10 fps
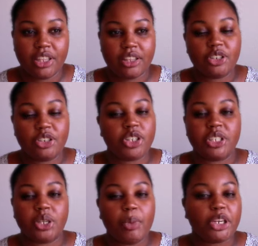There's like
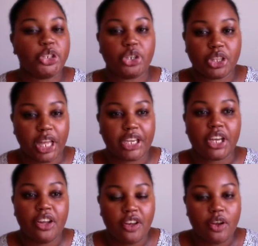some extra like
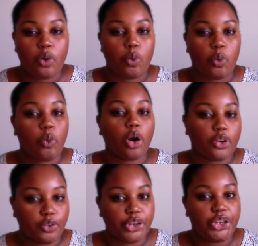
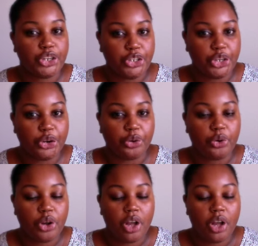work for you to do.